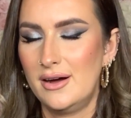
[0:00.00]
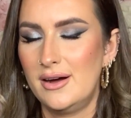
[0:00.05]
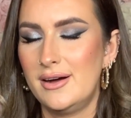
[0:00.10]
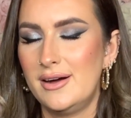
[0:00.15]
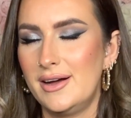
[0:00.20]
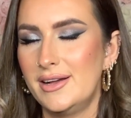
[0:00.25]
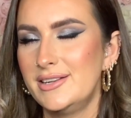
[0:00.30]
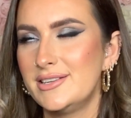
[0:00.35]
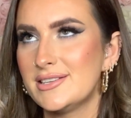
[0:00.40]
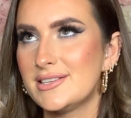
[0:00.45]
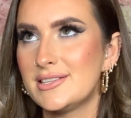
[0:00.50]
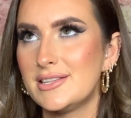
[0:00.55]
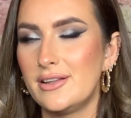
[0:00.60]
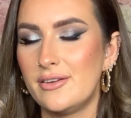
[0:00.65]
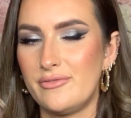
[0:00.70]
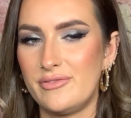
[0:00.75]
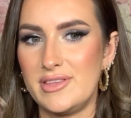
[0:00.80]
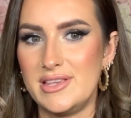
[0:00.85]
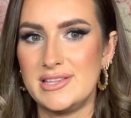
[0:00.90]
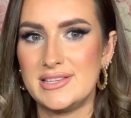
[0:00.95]
I just love
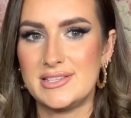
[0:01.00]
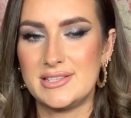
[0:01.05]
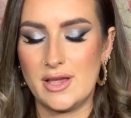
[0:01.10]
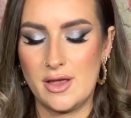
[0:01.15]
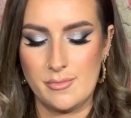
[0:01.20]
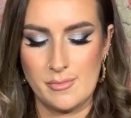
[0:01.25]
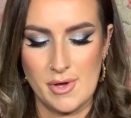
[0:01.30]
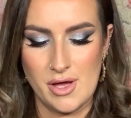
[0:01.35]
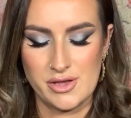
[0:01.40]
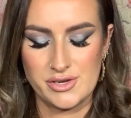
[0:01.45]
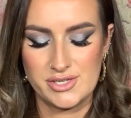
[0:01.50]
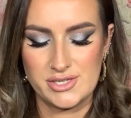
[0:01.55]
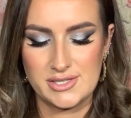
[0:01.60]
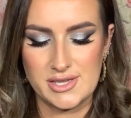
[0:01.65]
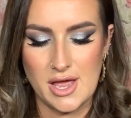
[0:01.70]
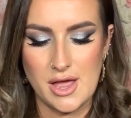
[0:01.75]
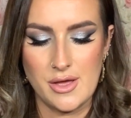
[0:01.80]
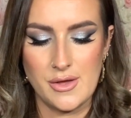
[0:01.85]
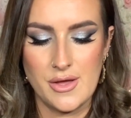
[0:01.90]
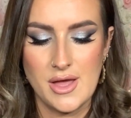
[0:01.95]
these so much. So
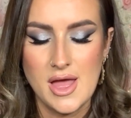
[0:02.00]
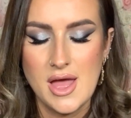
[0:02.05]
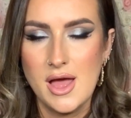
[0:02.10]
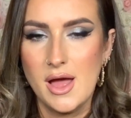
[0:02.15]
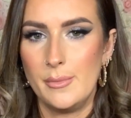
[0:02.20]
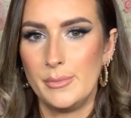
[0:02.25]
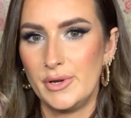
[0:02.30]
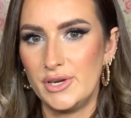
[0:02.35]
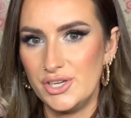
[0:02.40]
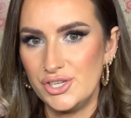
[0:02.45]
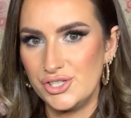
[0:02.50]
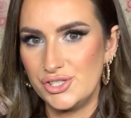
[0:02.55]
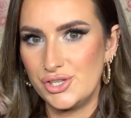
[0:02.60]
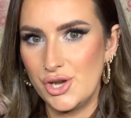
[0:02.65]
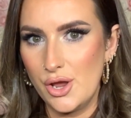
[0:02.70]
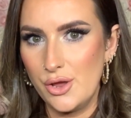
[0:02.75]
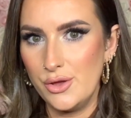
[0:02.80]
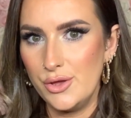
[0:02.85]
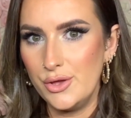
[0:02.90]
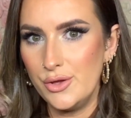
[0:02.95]
I'm going to show
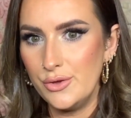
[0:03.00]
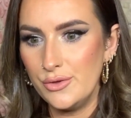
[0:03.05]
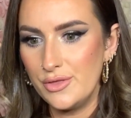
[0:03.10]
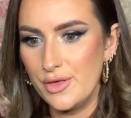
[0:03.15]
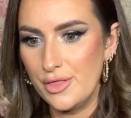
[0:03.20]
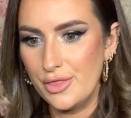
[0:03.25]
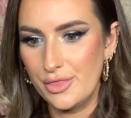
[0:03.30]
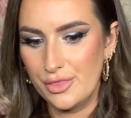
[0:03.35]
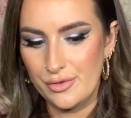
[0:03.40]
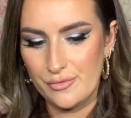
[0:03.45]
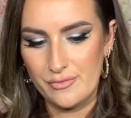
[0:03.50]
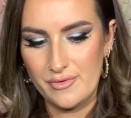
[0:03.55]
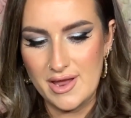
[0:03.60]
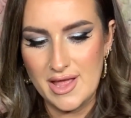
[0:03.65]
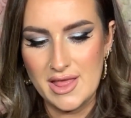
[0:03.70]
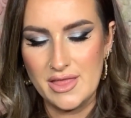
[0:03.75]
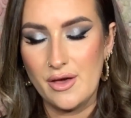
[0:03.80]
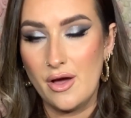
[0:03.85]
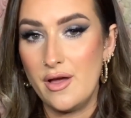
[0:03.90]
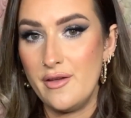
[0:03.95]
you the three
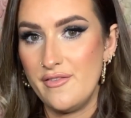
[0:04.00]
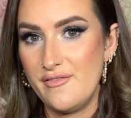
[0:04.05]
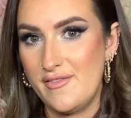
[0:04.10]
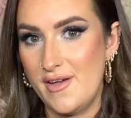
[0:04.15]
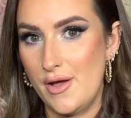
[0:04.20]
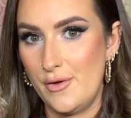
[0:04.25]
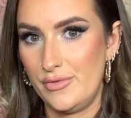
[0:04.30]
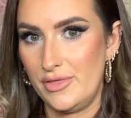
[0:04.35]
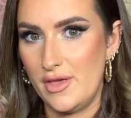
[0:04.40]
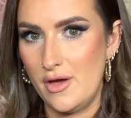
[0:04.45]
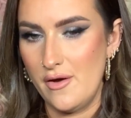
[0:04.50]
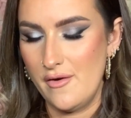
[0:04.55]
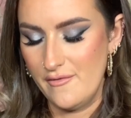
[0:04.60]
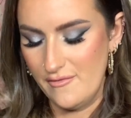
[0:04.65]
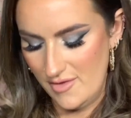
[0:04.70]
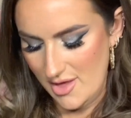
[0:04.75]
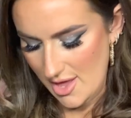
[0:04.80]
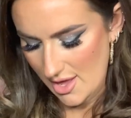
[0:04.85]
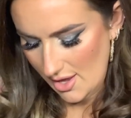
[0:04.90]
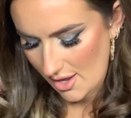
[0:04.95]
that I found that are
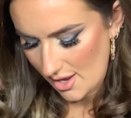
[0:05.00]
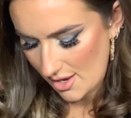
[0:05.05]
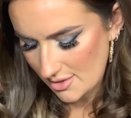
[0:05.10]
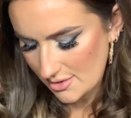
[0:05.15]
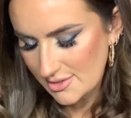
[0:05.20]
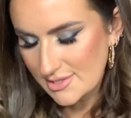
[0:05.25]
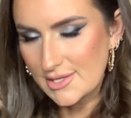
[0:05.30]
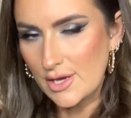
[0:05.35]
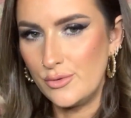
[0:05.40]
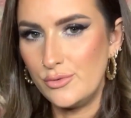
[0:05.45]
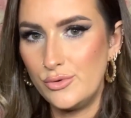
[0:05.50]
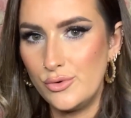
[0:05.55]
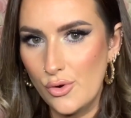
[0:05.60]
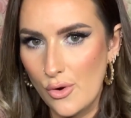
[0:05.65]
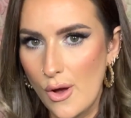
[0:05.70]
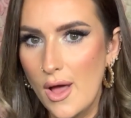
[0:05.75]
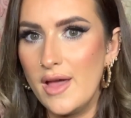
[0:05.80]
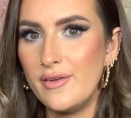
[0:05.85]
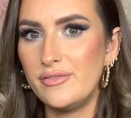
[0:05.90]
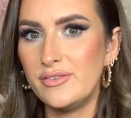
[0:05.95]
vegan. So not
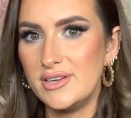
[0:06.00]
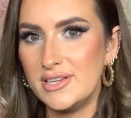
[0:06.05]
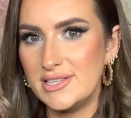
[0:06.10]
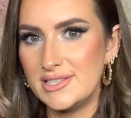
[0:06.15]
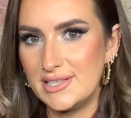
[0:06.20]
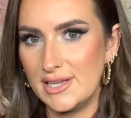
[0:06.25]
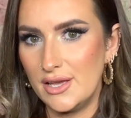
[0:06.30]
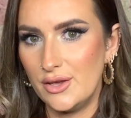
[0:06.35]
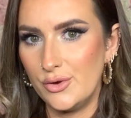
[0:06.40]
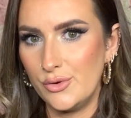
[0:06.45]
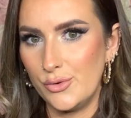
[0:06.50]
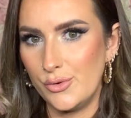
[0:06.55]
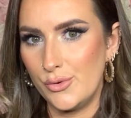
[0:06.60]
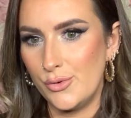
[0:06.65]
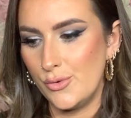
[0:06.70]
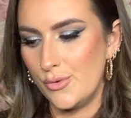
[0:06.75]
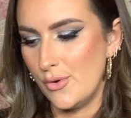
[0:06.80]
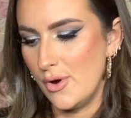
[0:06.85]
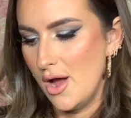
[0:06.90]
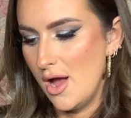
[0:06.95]
every
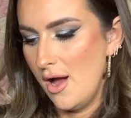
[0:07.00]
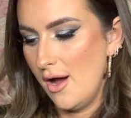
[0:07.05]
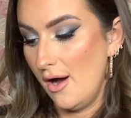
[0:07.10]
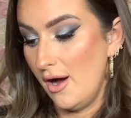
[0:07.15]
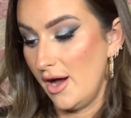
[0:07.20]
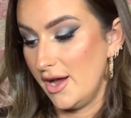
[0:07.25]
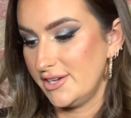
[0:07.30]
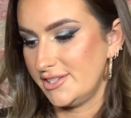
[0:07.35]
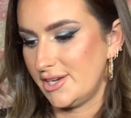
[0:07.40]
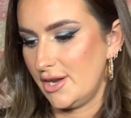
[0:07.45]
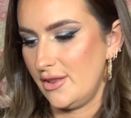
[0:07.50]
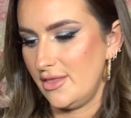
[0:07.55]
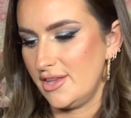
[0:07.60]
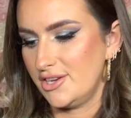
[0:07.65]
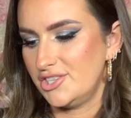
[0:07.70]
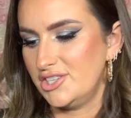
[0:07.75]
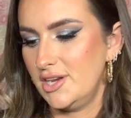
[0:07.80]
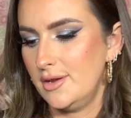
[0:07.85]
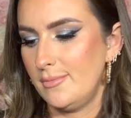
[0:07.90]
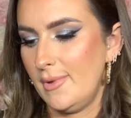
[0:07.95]
single eyeshadow that
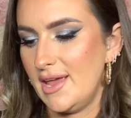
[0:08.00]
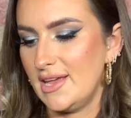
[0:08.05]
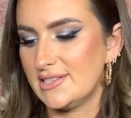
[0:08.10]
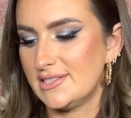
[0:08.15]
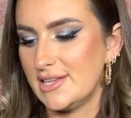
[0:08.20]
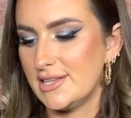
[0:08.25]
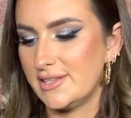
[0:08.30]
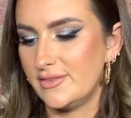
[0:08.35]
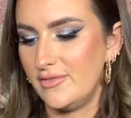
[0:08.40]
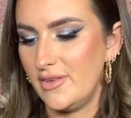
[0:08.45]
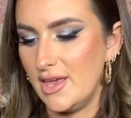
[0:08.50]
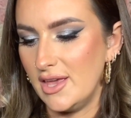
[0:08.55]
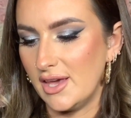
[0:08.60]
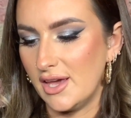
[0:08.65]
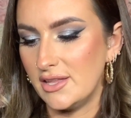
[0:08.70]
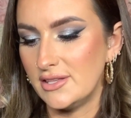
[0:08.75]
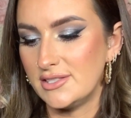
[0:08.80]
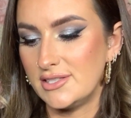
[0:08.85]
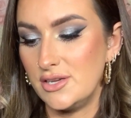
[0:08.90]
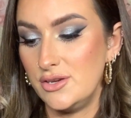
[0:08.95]
she makes is
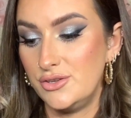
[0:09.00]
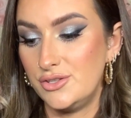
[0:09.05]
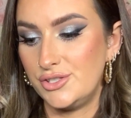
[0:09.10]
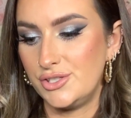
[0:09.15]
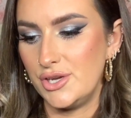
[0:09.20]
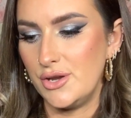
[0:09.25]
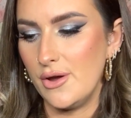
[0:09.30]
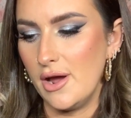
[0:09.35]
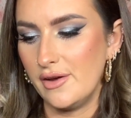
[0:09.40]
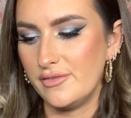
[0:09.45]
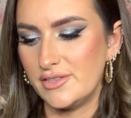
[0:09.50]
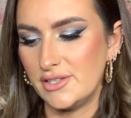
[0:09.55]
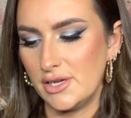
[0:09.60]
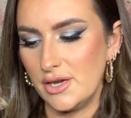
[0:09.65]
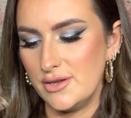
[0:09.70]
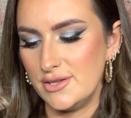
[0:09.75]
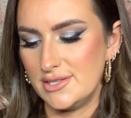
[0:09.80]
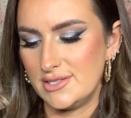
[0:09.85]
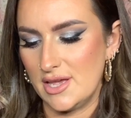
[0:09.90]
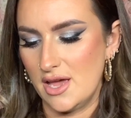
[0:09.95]
vegan, so you do have to go
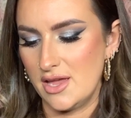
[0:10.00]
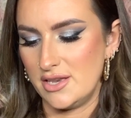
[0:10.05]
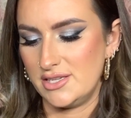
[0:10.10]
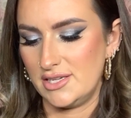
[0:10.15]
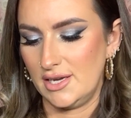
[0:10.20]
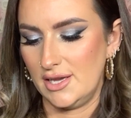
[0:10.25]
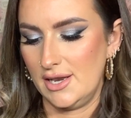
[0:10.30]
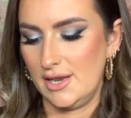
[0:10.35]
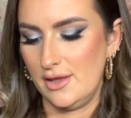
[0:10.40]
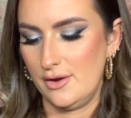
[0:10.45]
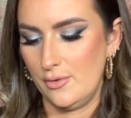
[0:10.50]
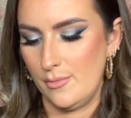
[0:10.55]
searching a little